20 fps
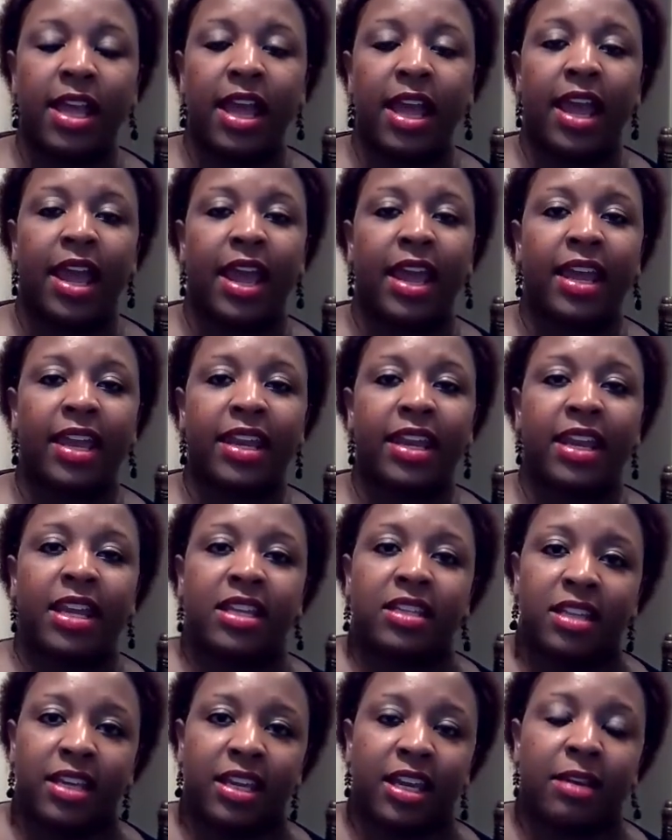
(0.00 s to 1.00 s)
And
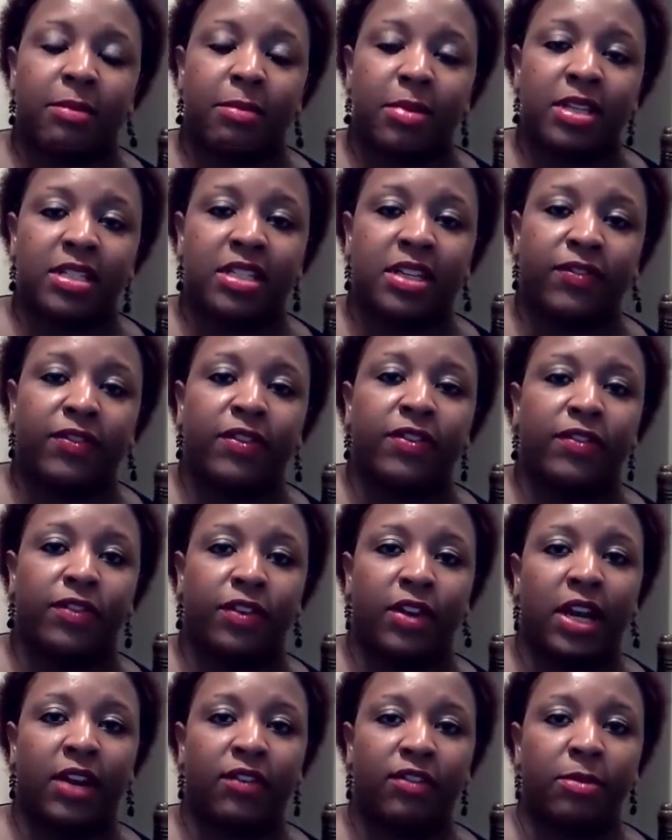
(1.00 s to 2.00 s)
it can be different
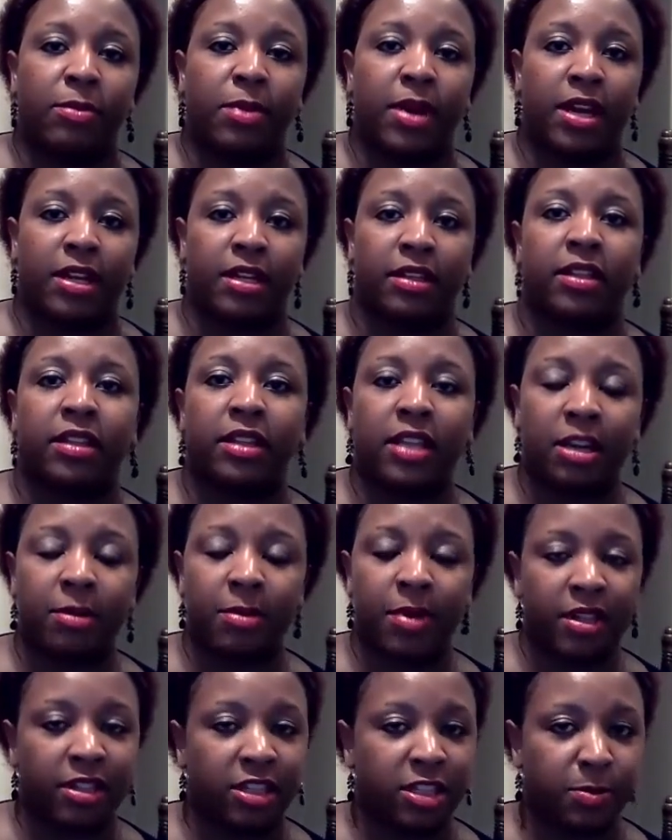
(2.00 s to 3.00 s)
for everybody. The thing
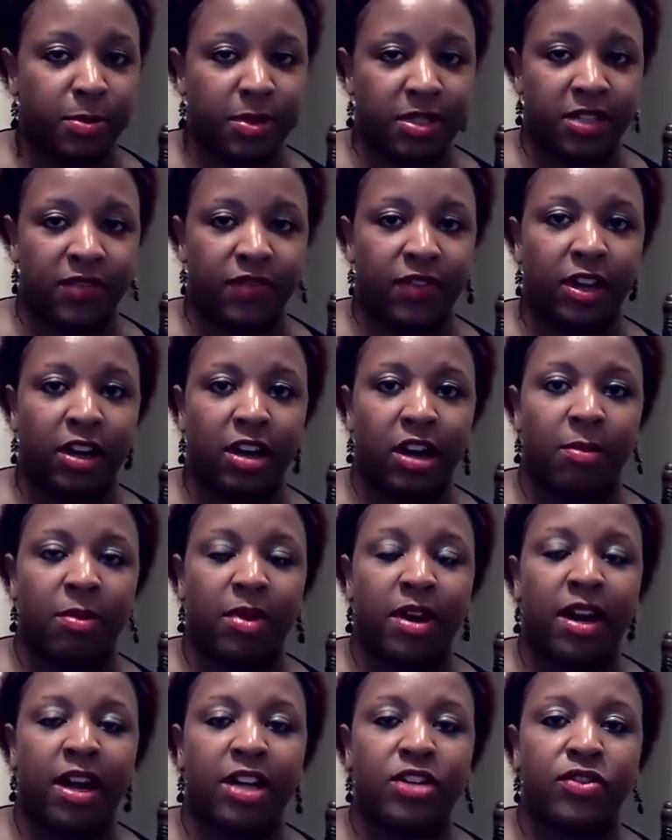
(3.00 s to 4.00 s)
about the specific
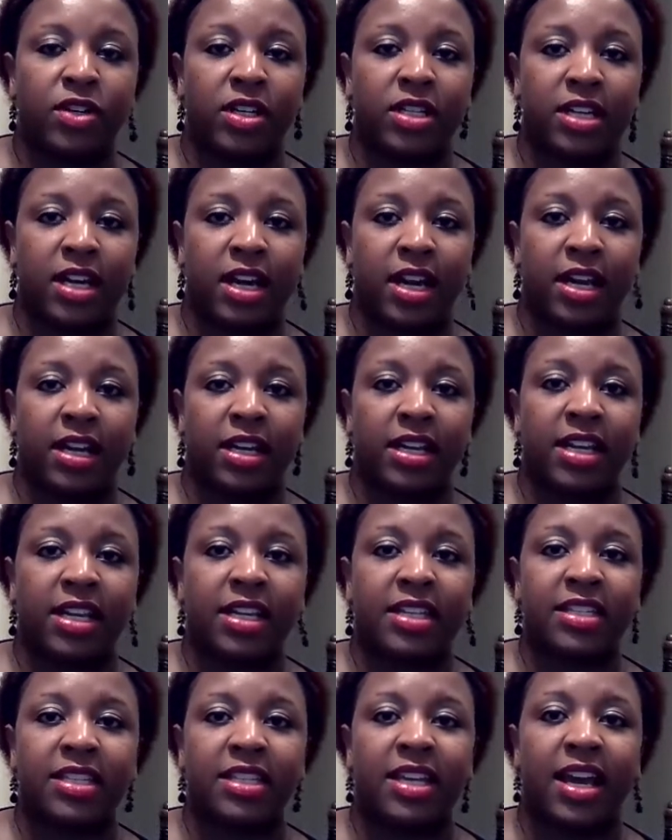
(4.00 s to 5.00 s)
carbohydrate diet
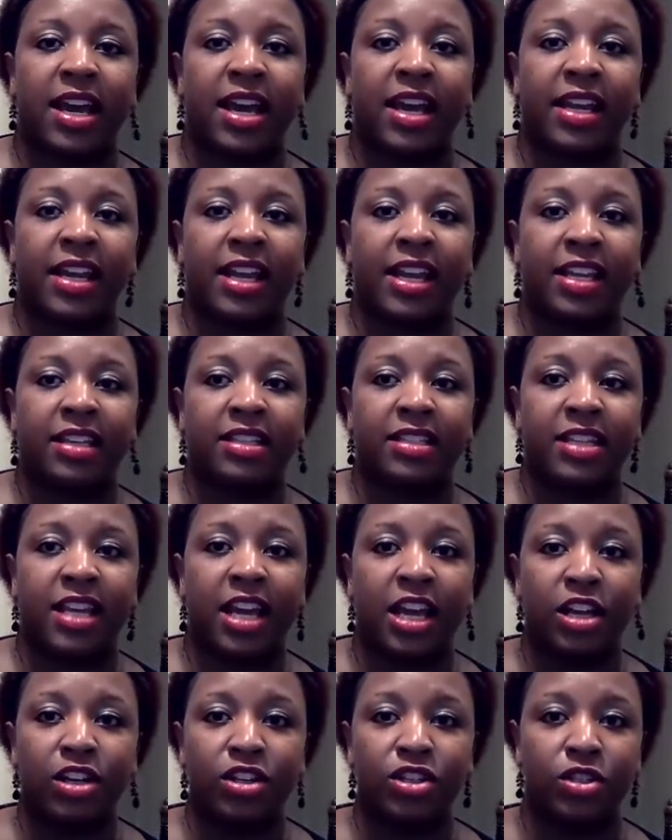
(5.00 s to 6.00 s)
is that it
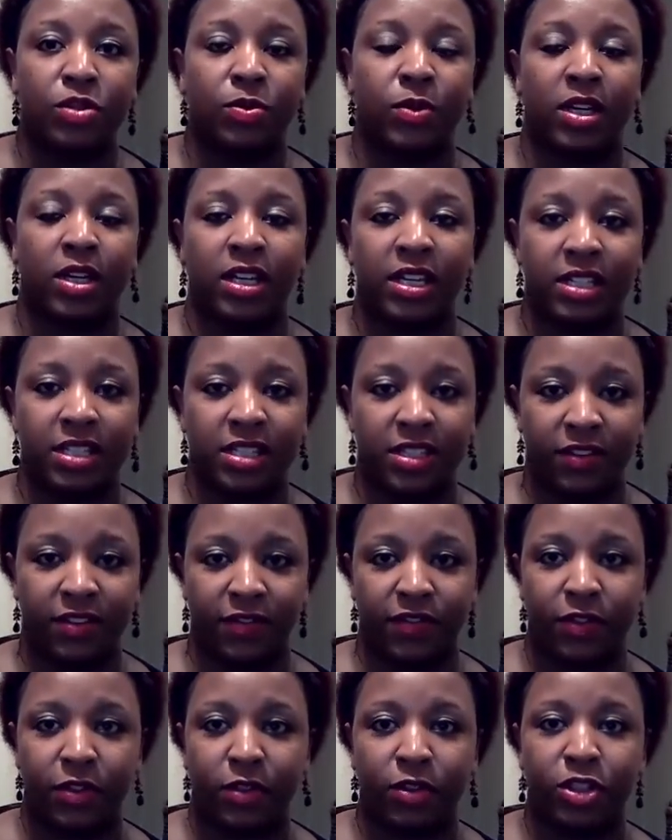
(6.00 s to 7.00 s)
tells you a list of
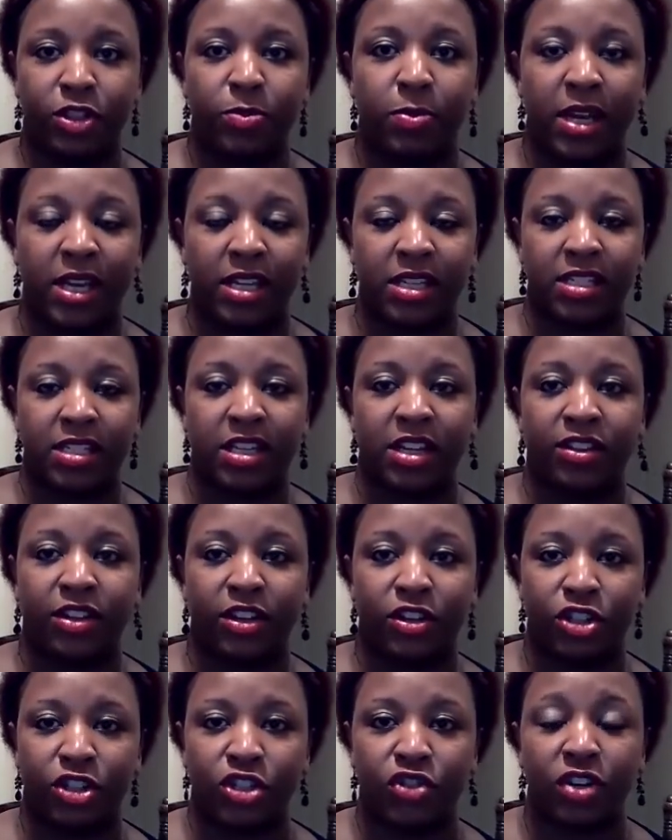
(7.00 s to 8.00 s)
foods based on
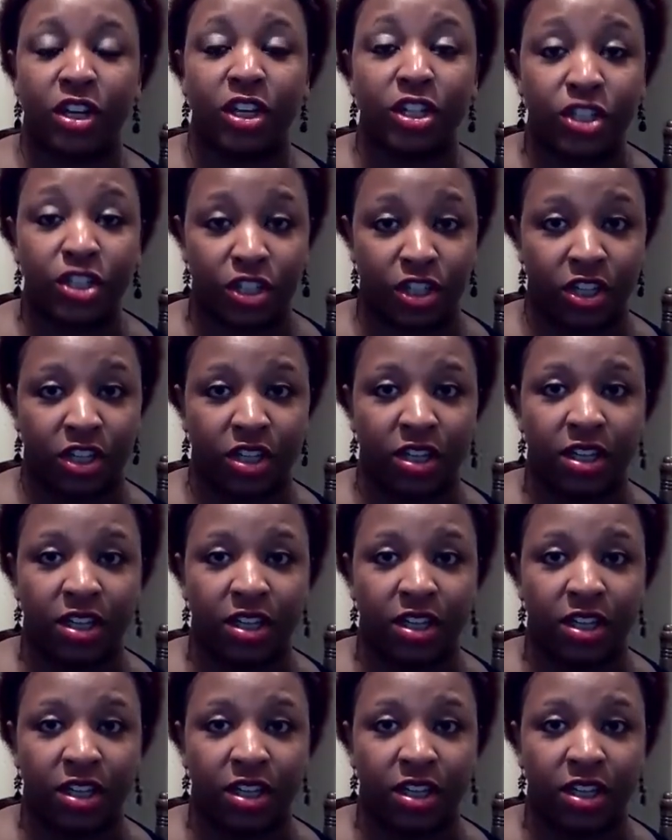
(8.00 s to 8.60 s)
their structure.